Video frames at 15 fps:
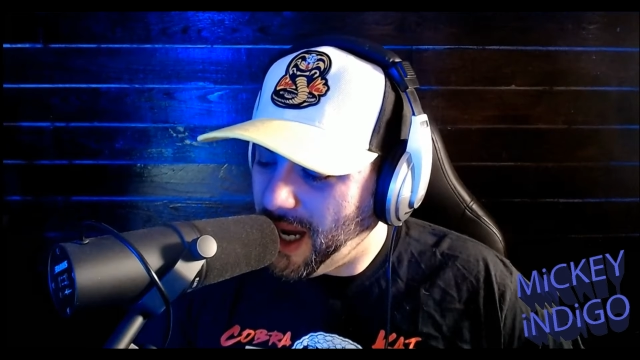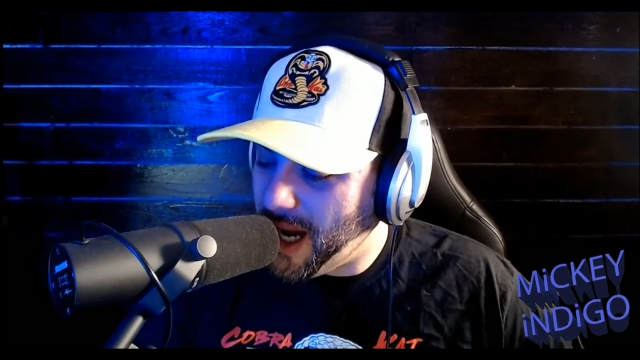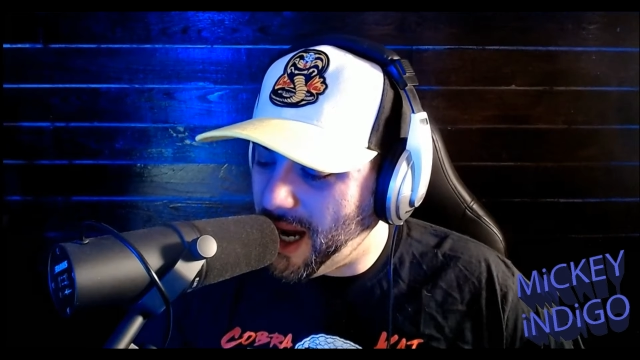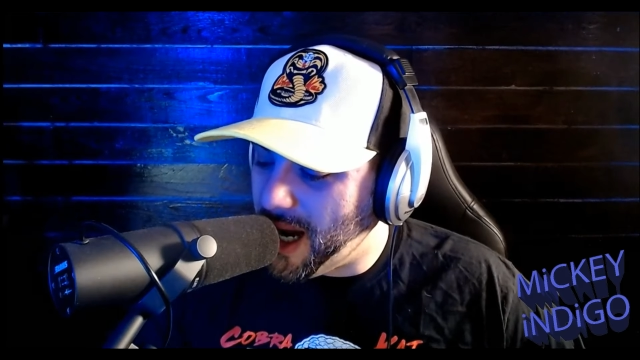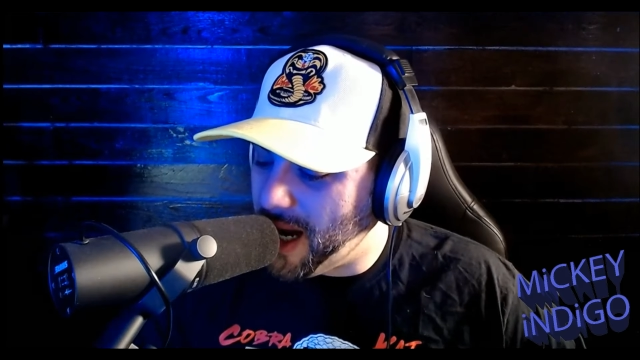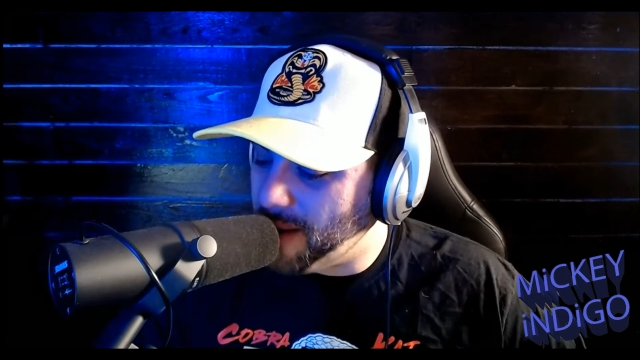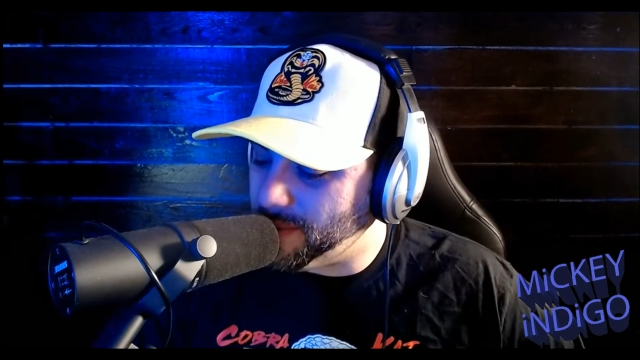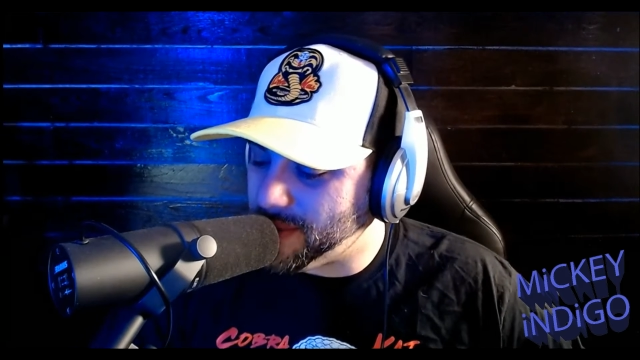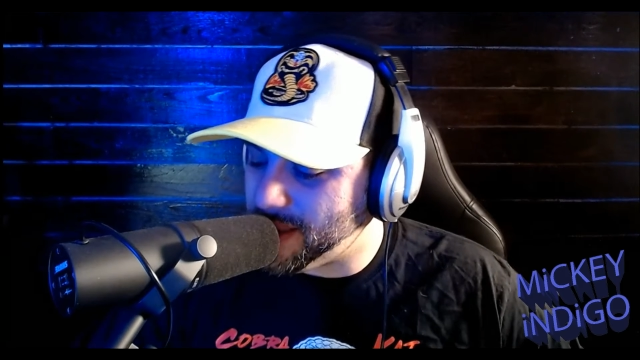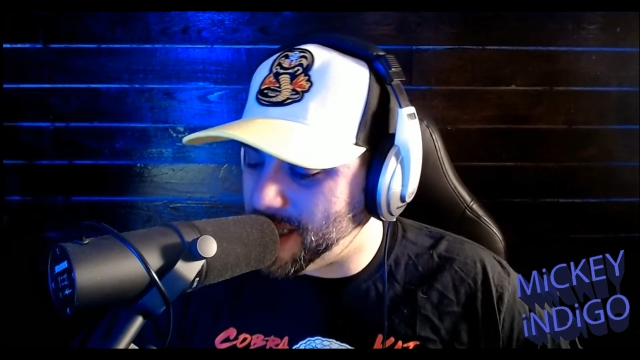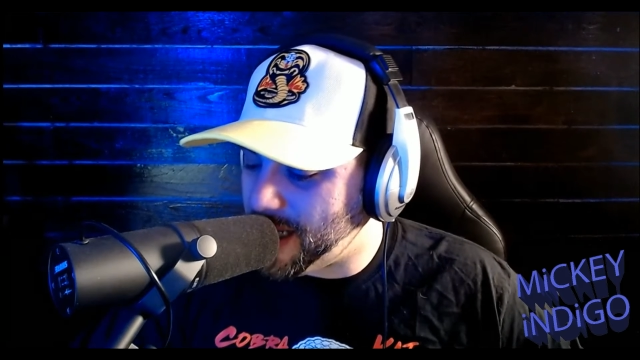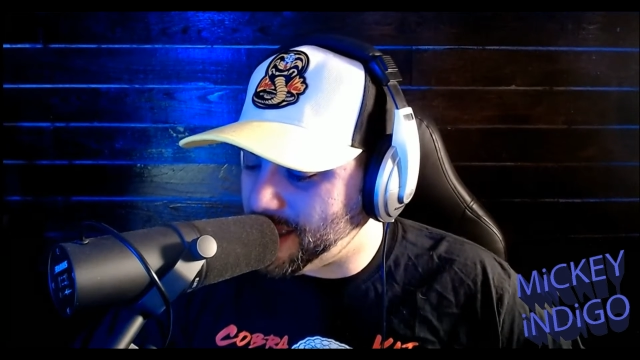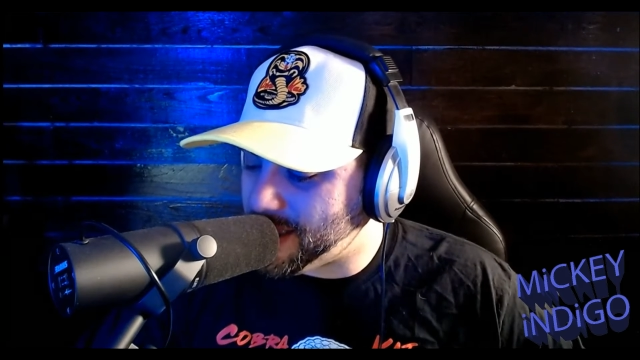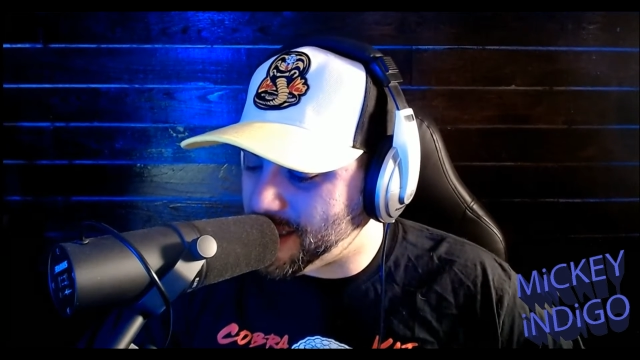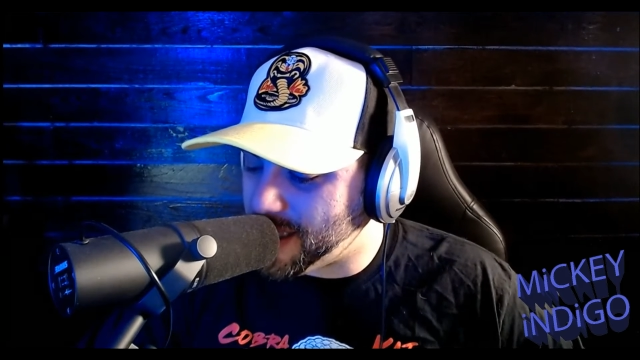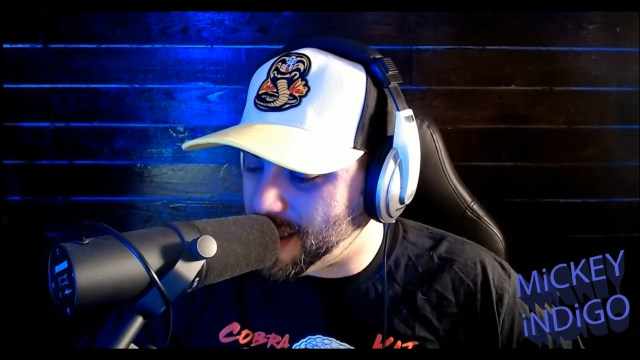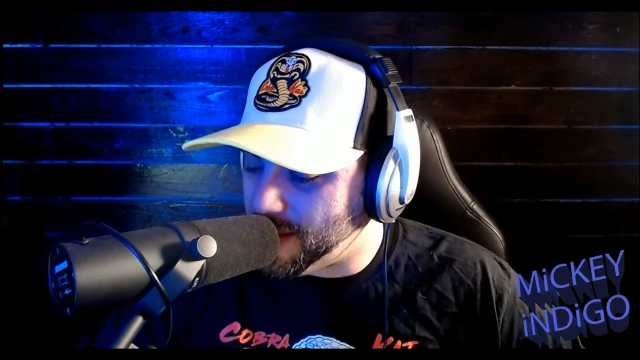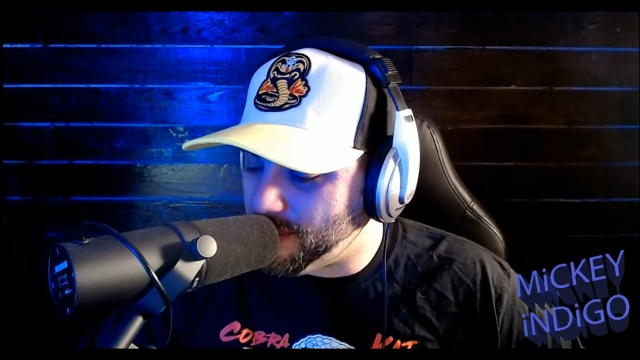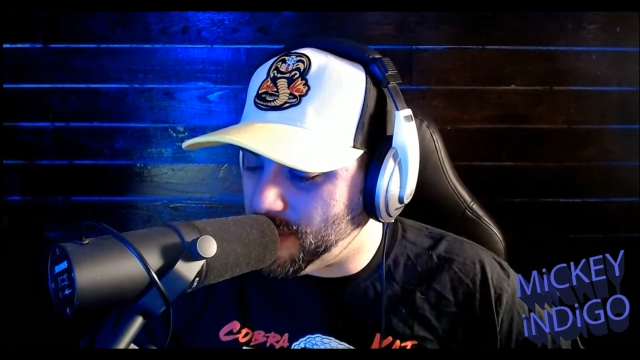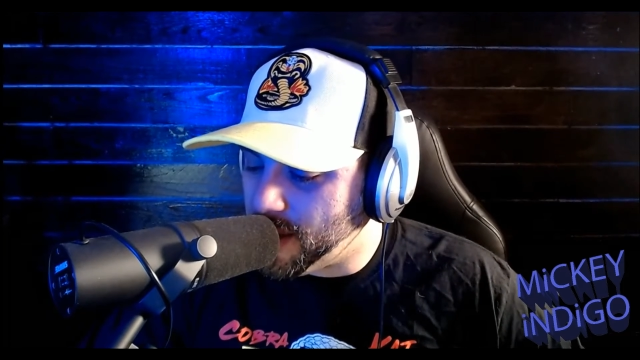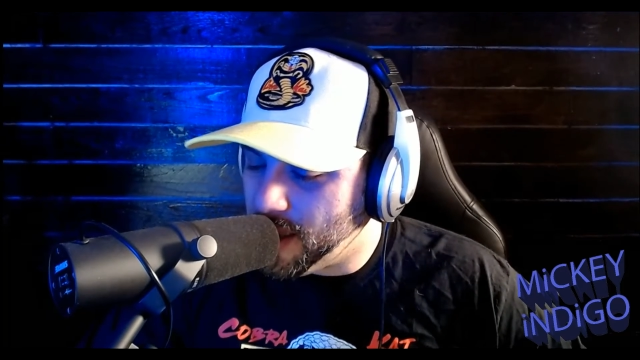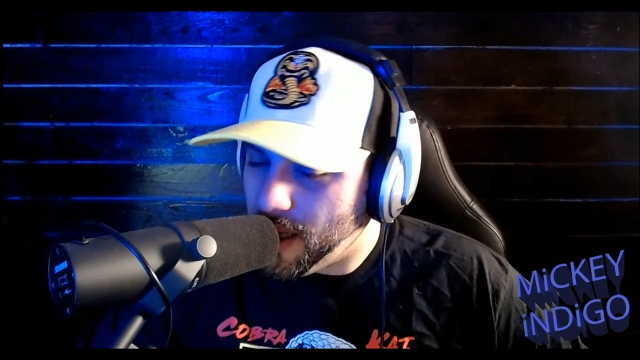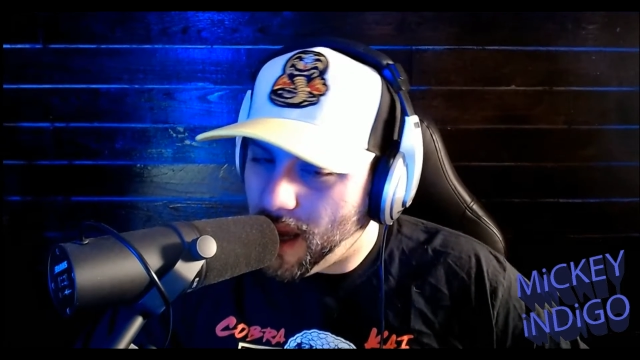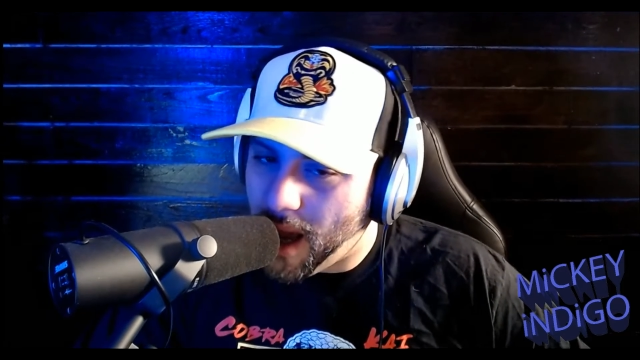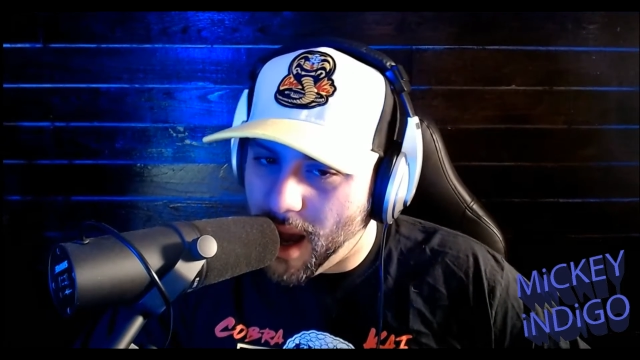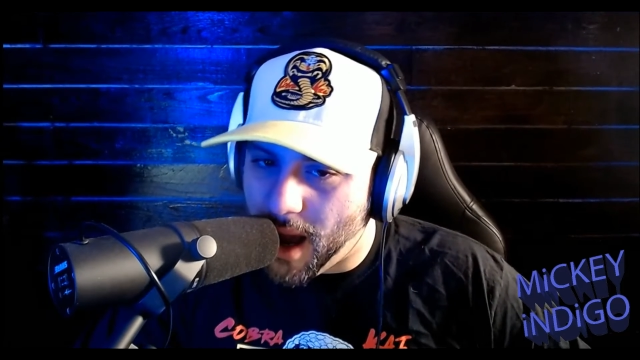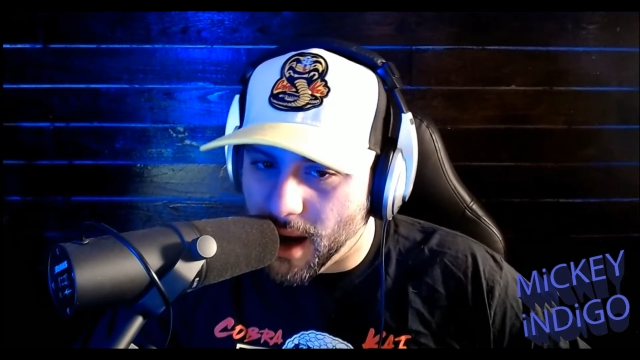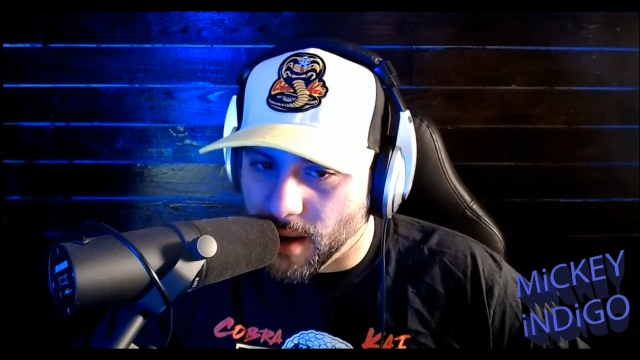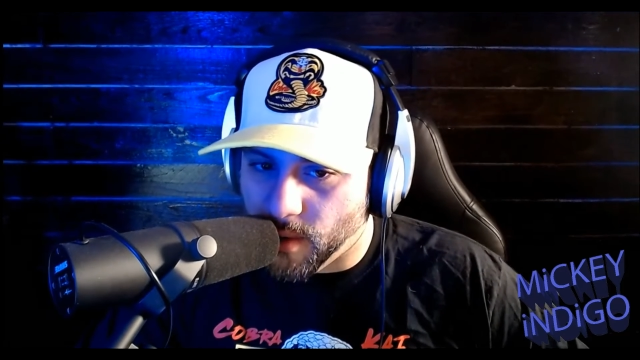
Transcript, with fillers: um, said some uh,